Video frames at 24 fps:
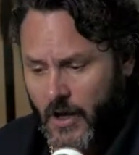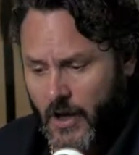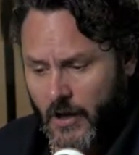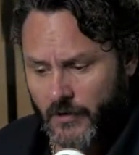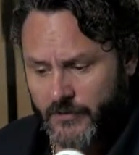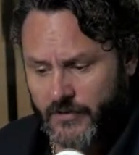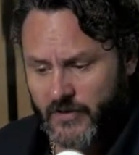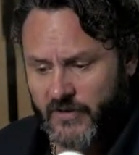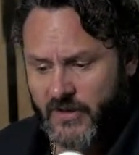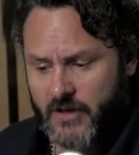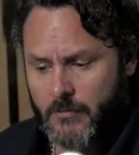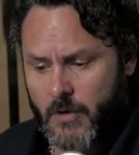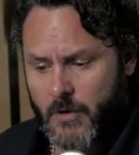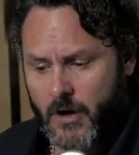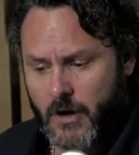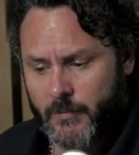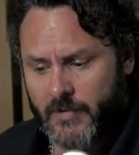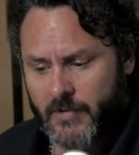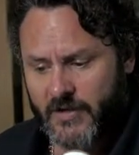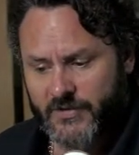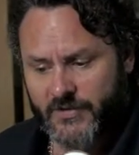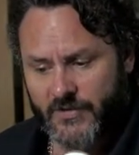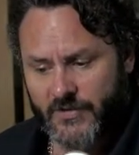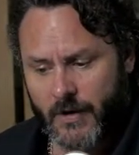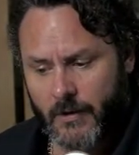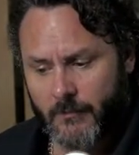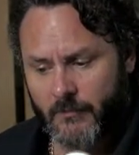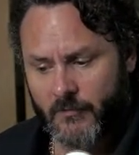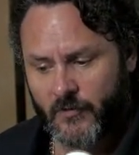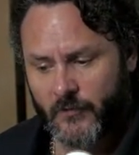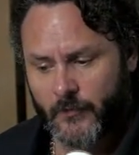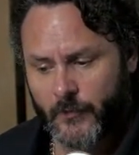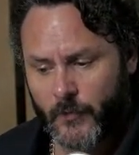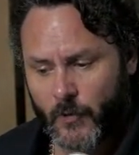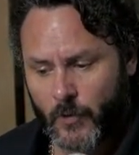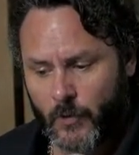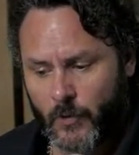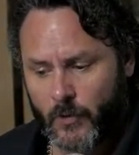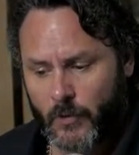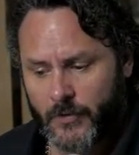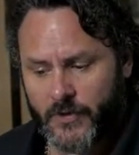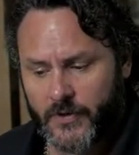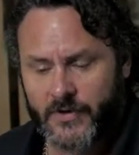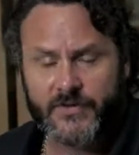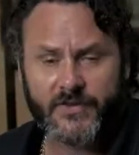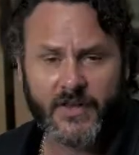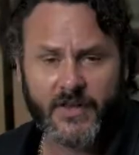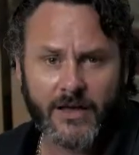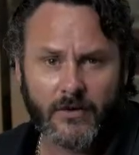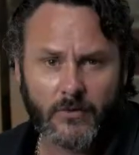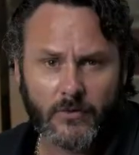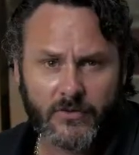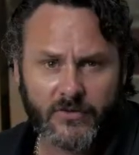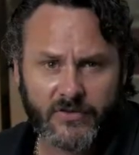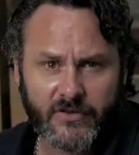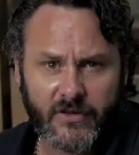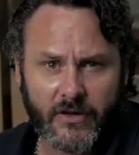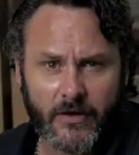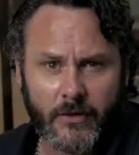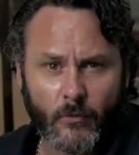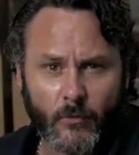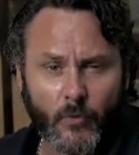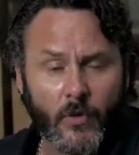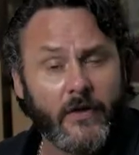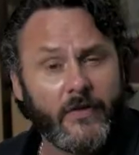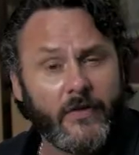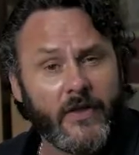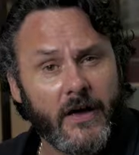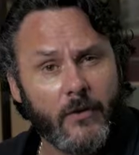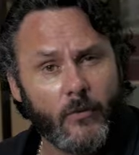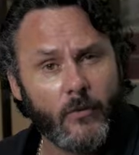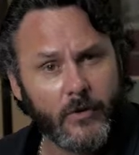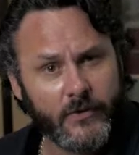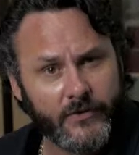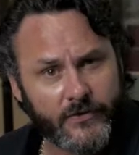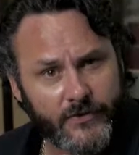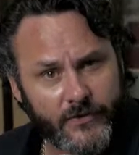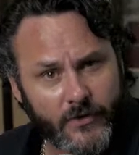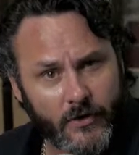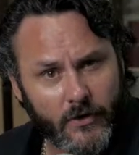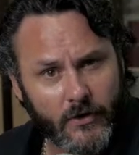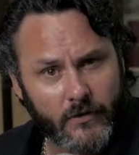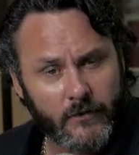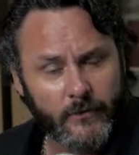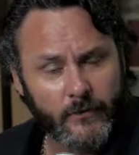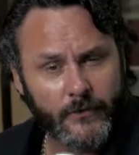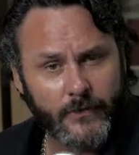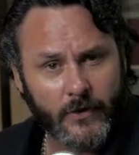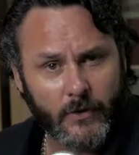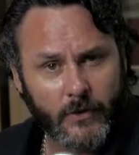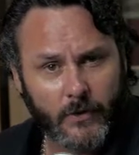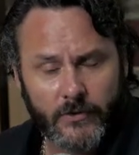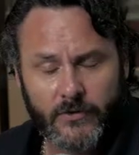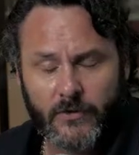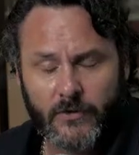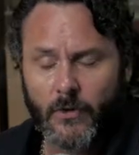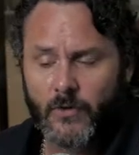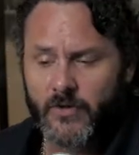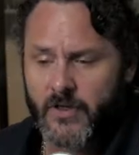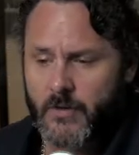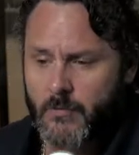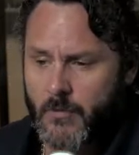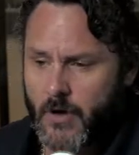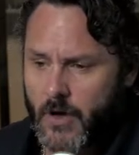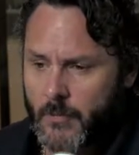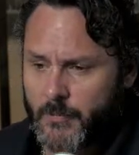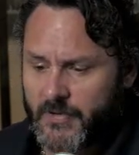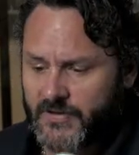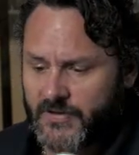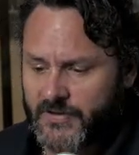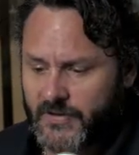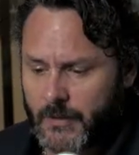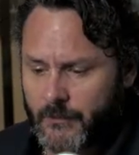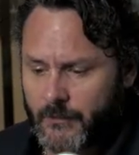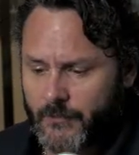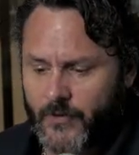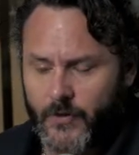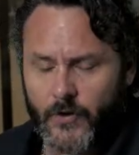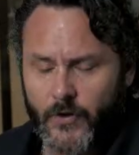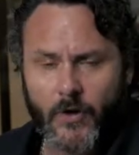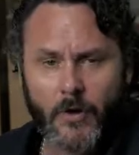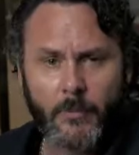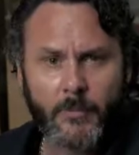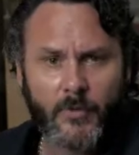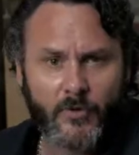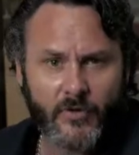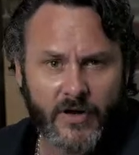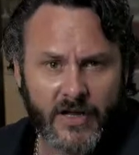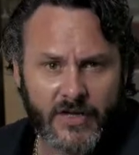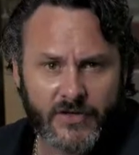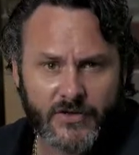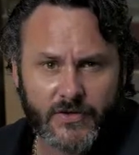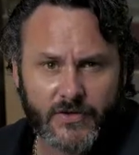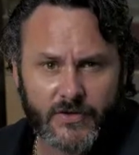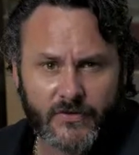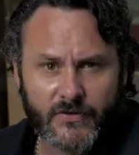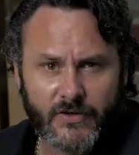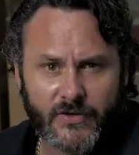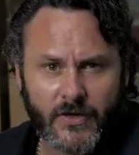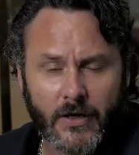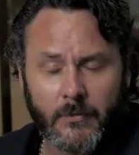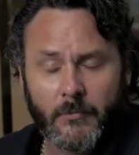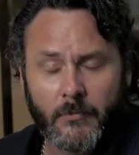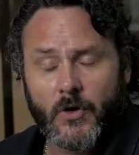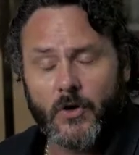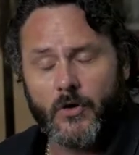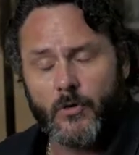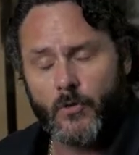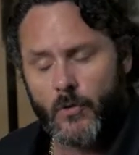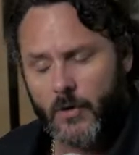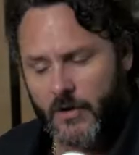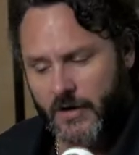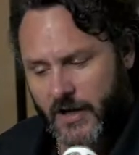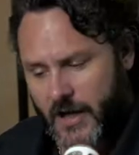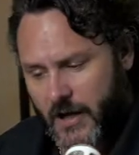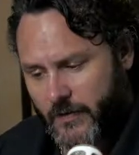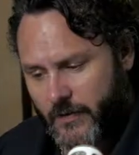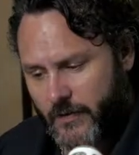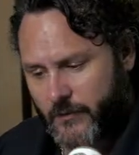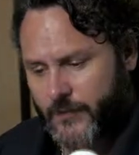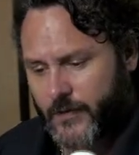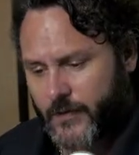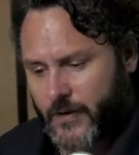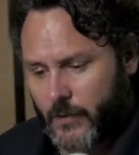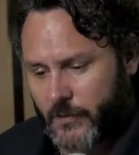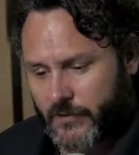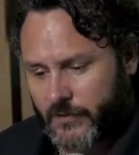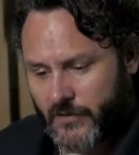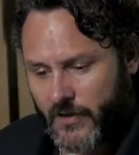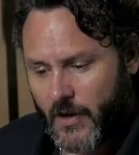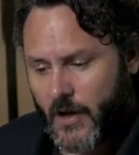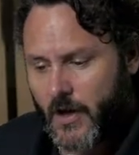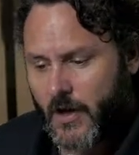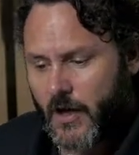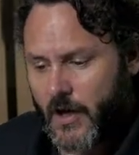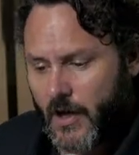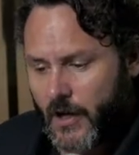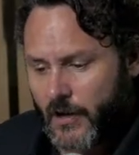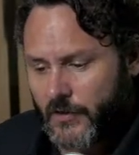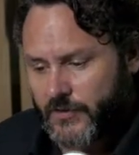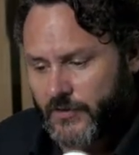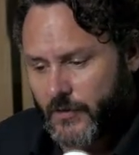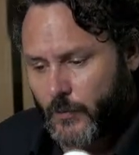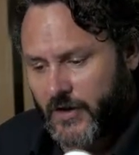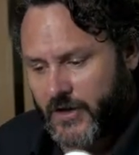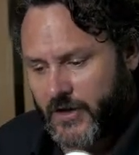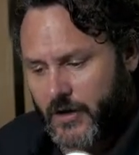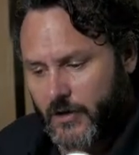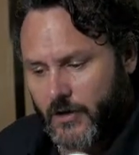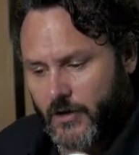So there might be some for the sales team where they want certain fields, or there might be some for the operations team who want other fields. So we can